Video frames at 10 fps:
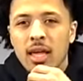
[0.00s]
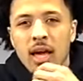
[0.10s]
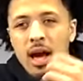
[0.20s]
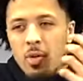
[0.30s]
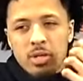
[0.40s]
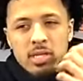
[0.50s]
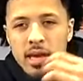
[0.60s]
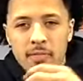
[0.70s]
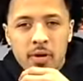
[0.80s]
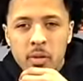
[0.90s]
I always
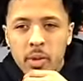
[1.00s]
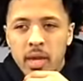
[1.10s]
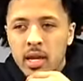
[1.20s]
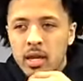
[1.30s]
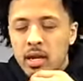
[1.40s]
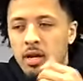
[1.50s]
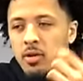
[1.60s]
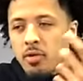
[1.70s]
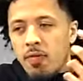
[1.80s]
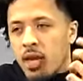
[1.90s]
had fun playing in there.
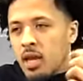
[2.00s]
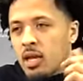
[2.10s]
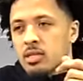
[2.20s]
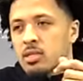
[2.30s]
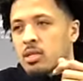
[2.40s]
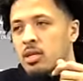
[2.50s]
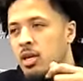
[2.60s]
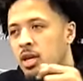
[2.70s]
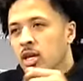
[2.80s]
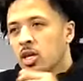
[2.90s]
The fans,
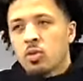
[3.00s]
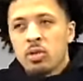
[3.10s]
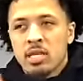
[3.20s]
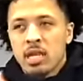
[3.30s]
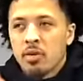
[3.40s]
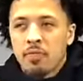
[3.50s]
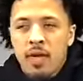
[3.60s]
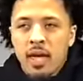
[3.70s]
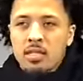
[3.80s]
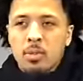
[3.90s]
you can tell the
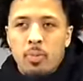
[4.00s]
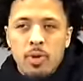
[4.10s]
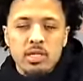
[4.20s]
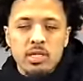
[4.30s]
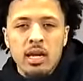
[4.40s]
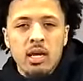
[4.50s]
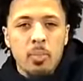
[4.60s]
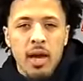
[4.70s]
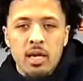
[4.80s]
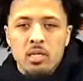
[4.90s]
fans appreciate good
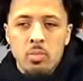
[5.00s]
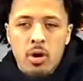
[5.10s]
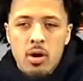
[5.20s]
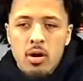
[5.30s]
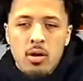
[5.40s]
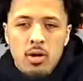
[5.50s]
basketball.